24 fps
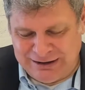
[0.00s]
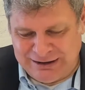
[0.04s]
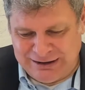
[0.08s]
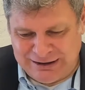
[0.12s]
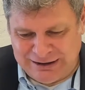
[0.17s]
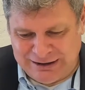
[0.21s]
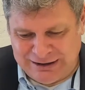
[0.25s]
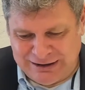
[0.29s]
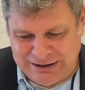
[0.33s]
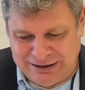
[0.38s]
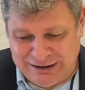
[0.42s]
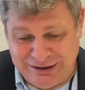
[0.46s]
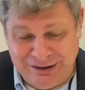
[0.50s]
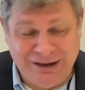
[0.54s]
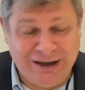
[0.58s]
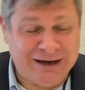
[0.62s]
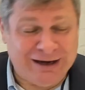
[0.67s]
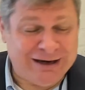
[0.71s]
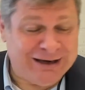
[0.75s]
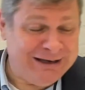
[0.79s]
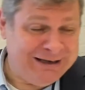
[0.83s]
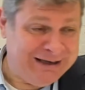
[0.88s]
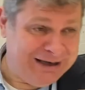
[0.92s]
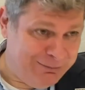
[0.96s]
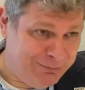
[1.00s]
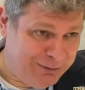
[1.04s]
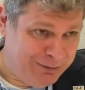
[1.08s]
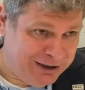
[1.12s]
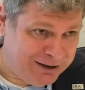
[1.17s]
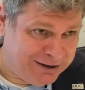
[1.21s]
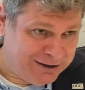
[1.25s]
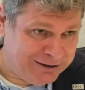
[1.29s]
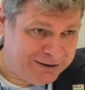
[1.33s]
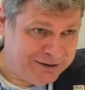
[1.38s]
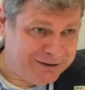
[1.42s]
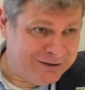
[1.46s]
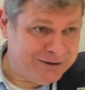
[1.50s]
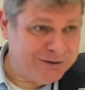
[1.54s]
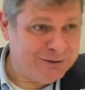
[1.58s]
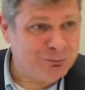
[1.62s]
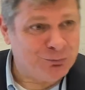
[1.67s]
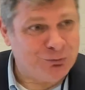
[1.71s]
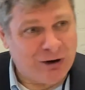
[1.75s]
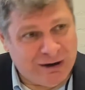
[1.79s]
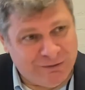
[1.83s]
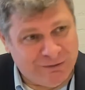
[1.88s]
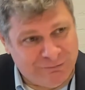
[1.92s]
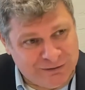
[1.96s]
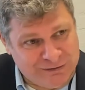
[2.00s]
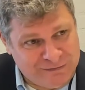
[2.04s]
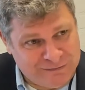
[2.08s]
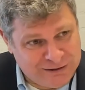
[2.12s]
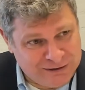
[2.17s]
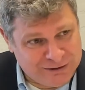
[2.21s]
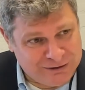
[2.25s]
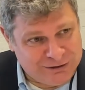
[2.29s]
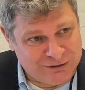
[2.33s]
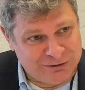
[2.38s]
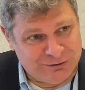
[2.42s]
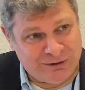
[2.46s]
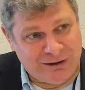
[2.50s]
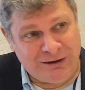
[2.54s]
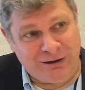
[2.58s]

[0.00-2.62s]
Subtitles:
academia, the private sector,